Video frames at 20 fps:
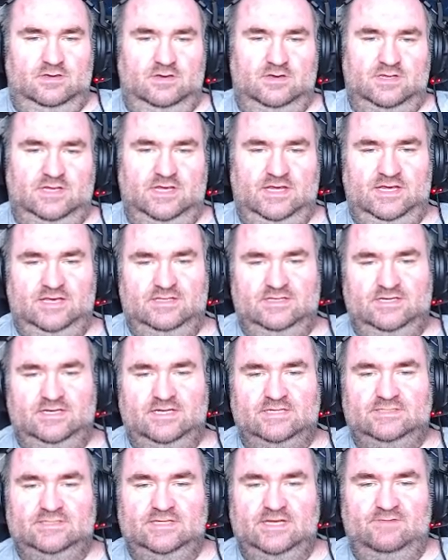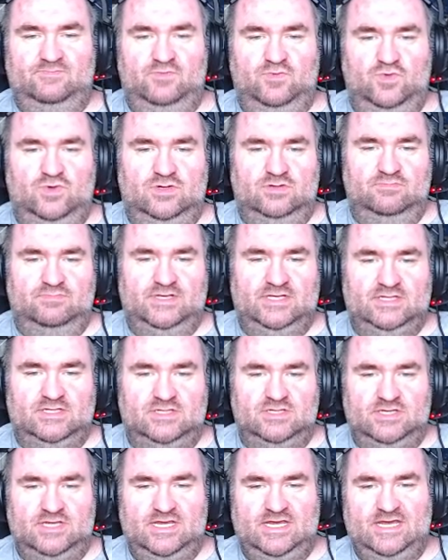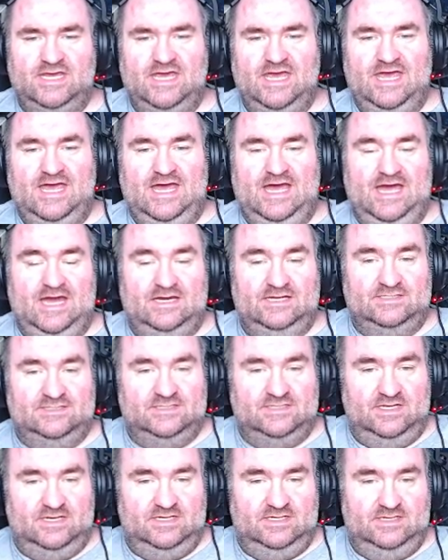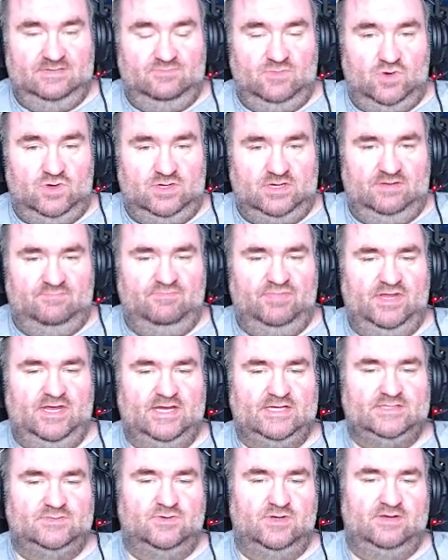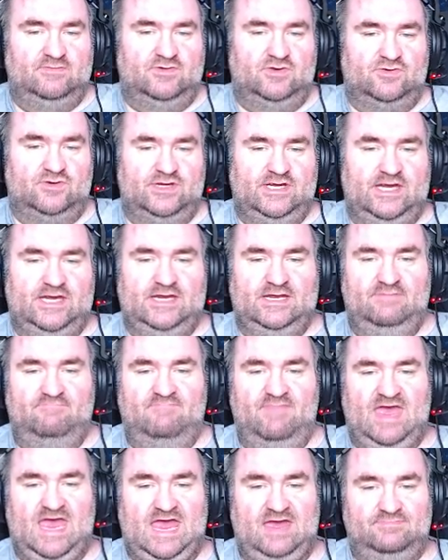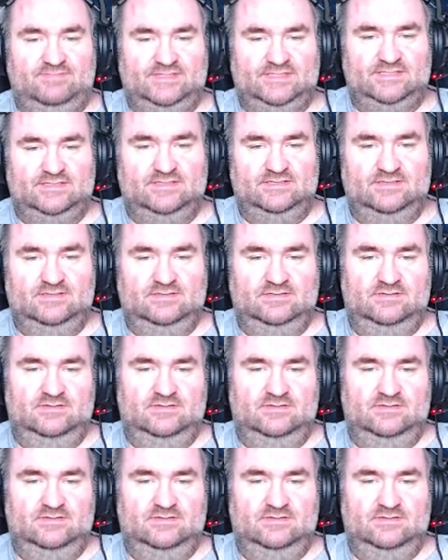Okay, in the next step, we'll be looking at a slightly more complex way of creating maps.